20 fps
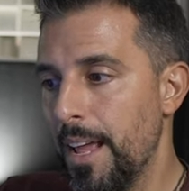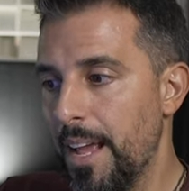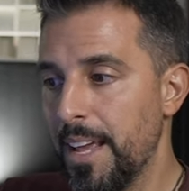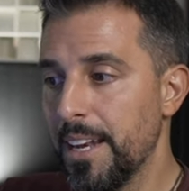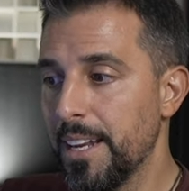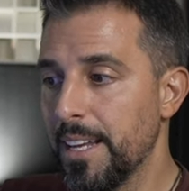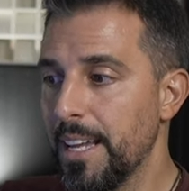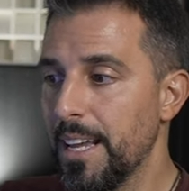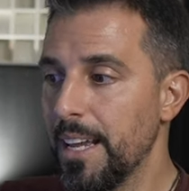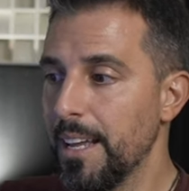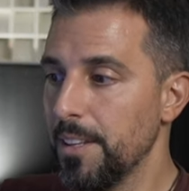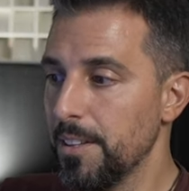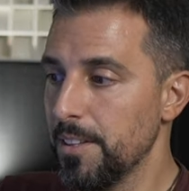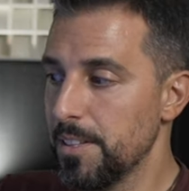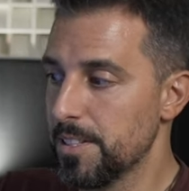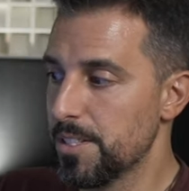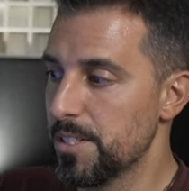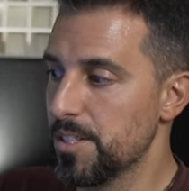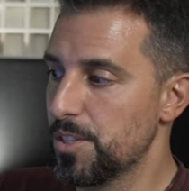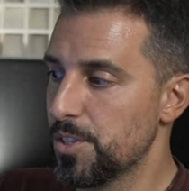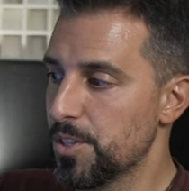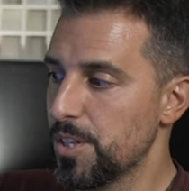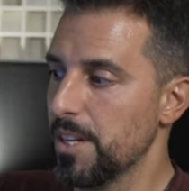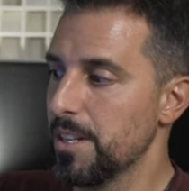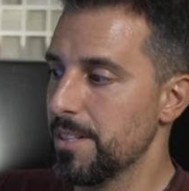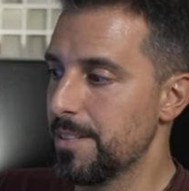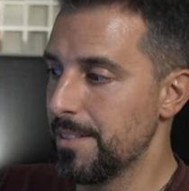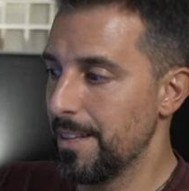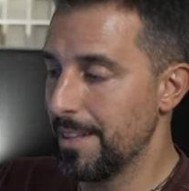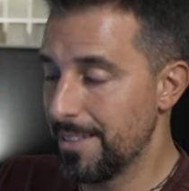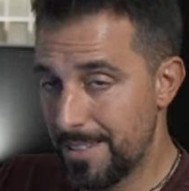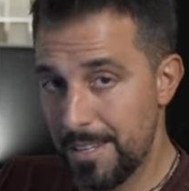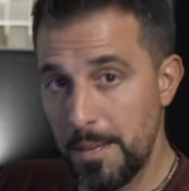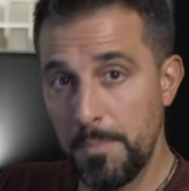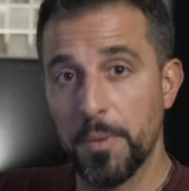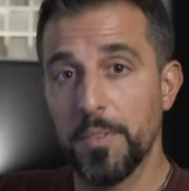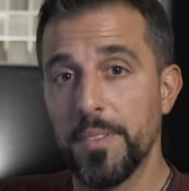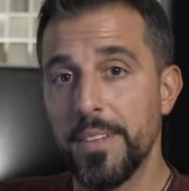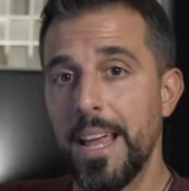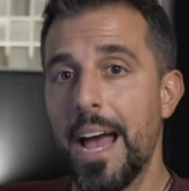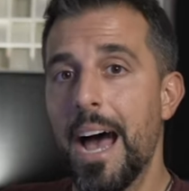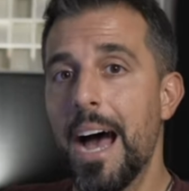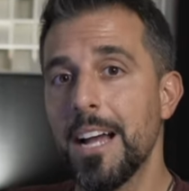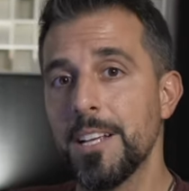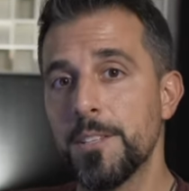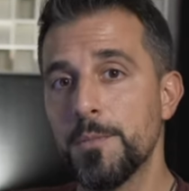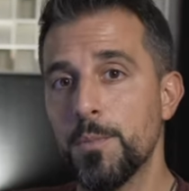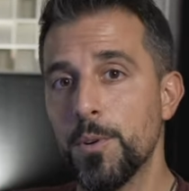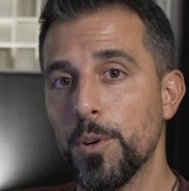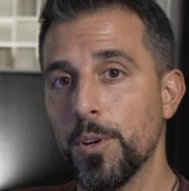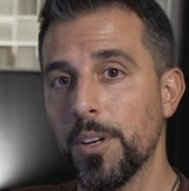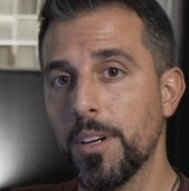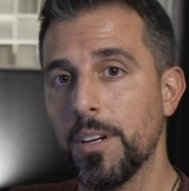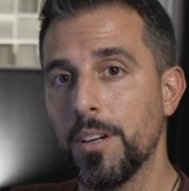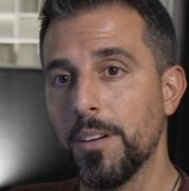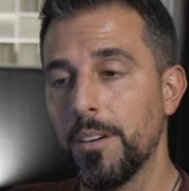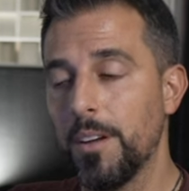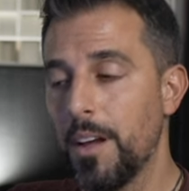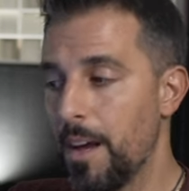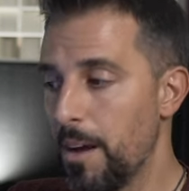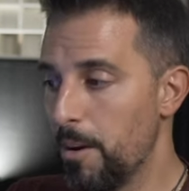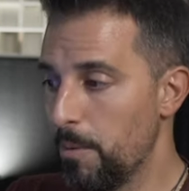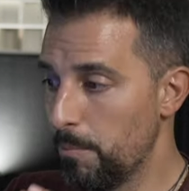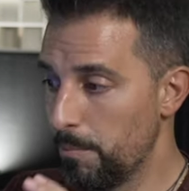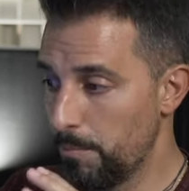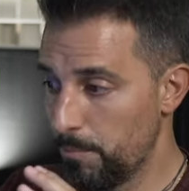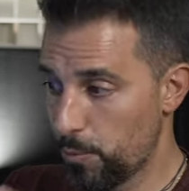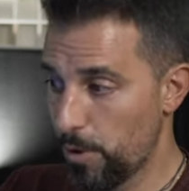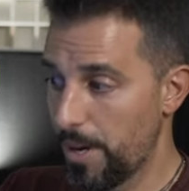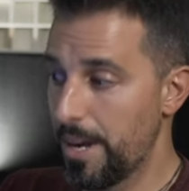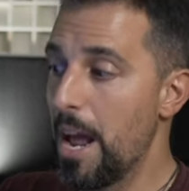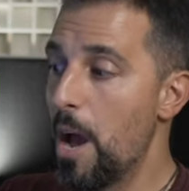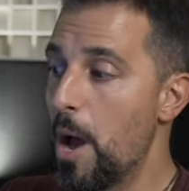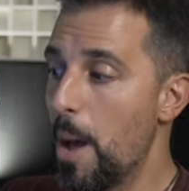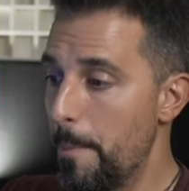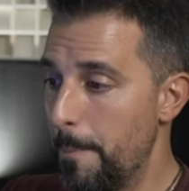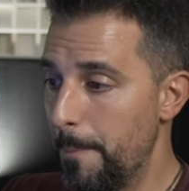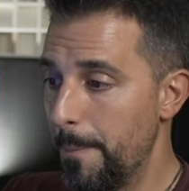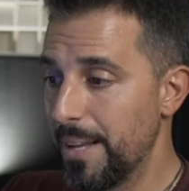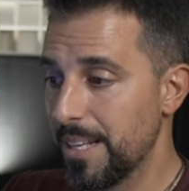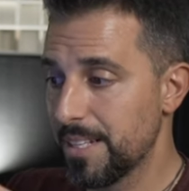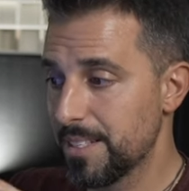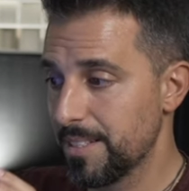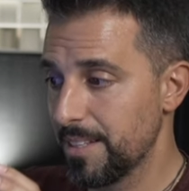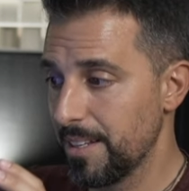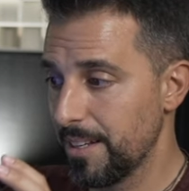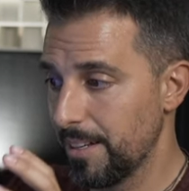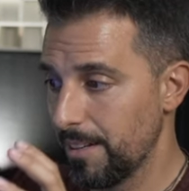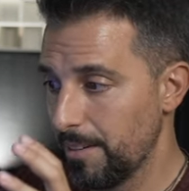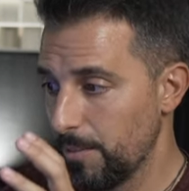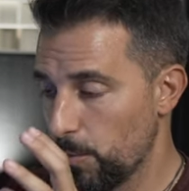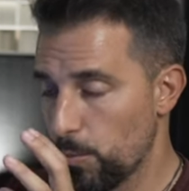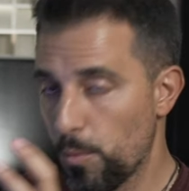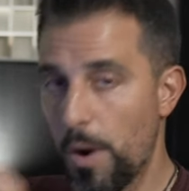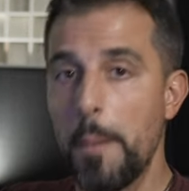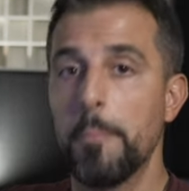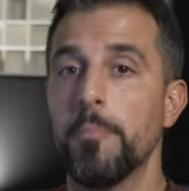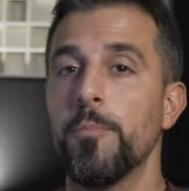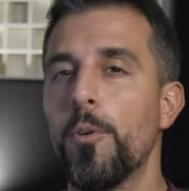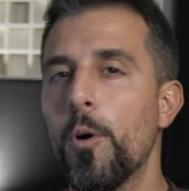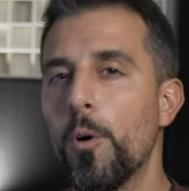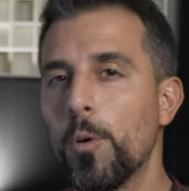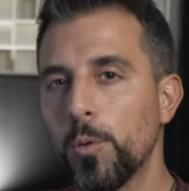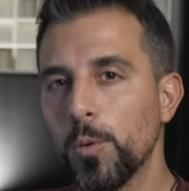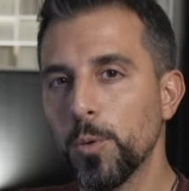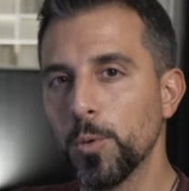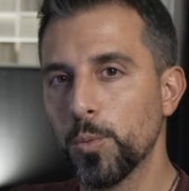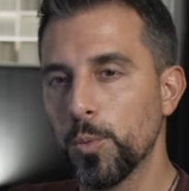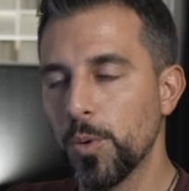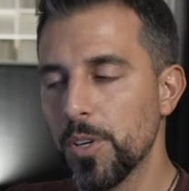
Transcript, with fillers: And again, this is just a tip of the iceberg. Um, right now I'm mixing rap vocals,